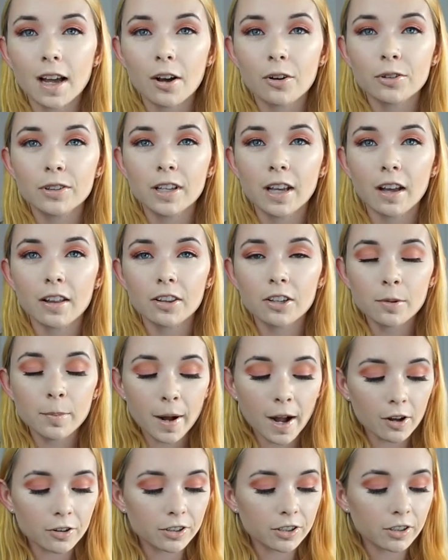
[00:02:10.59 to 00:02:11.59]
Now the other
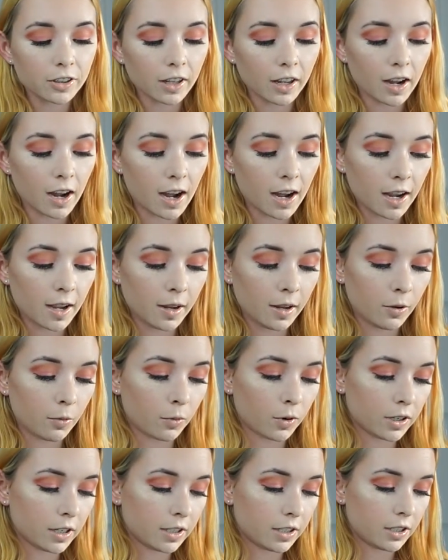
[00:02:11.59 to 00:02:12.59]
powder that I
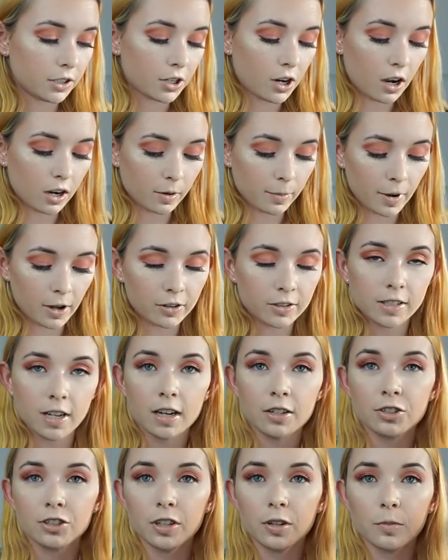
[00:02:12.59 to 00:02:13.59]
wanted to talk about is
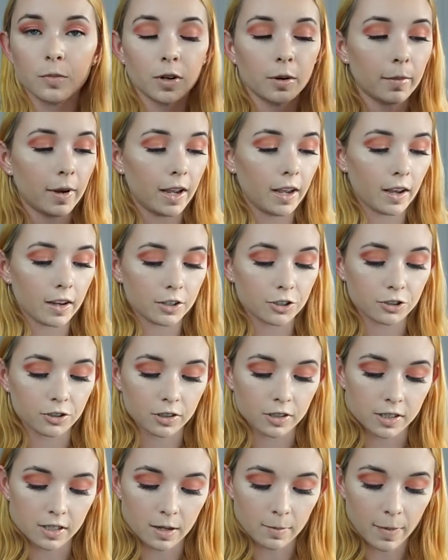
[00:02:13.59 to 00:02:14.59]
actually in one of my
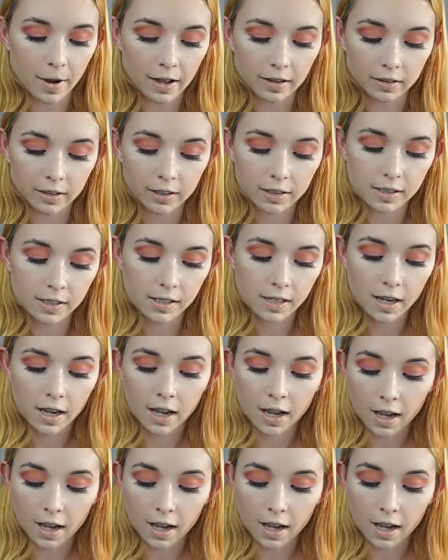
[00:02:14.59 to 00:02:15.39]
Extra Z palettes